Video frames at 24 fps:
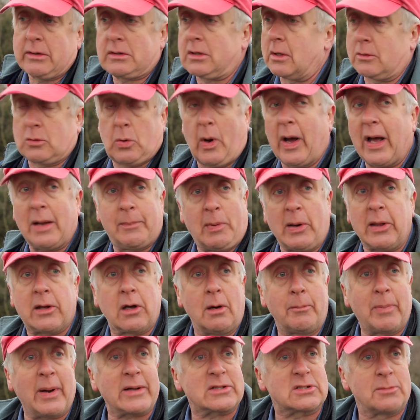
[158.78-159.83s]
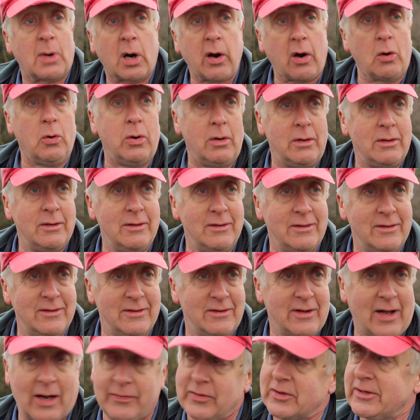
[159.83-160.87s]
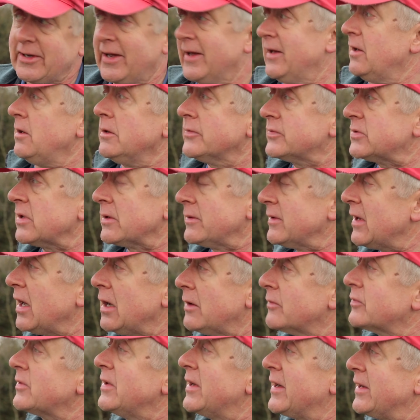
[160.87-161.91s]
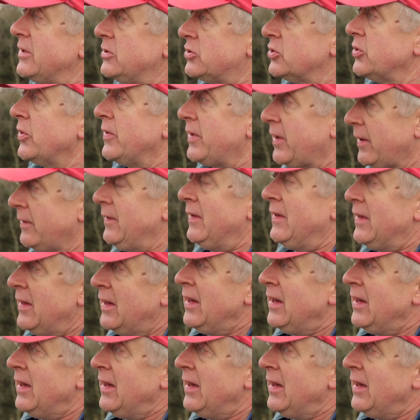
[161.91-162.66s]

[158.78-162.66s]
I'd quite happily come back tomorrow and the day after. No, I've really enjoyed it.